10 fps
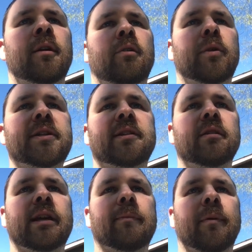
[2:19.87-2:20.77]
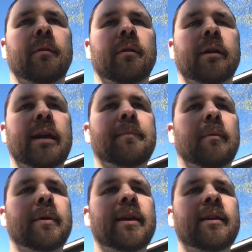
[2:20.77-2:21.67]
we still keep our
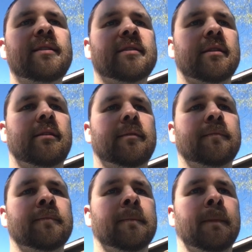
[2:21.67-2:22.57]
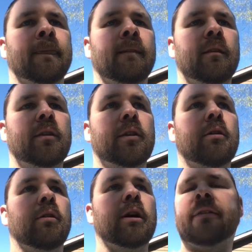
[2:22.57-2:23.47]
bees, and a
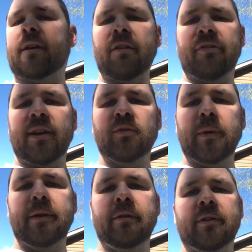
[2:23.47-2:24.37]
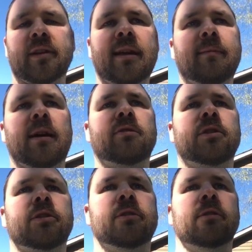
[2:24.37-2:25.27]
lot of the other things we do the same. I was
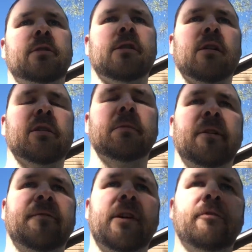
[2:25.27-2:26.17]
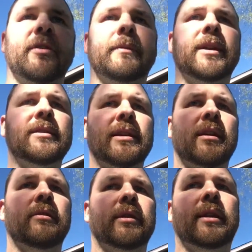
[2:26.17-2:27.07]
just talking to him on the phone a few minutes
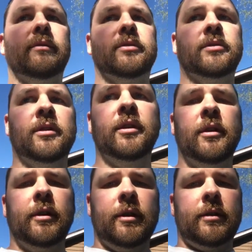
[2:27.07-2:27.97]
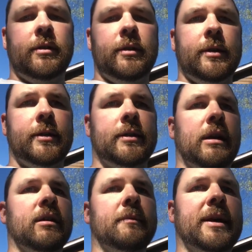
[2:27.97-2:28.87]
ago, and he was
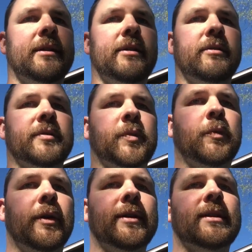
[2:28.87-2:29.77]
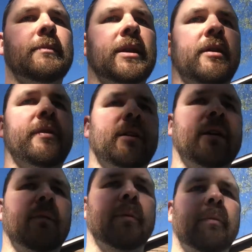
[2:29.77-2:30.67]
talking about doing some splits. I might go over there and
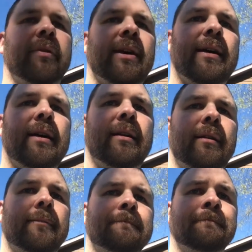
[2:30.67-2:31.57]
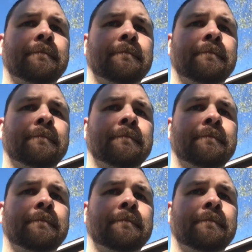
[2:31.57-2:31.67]
help him with that, and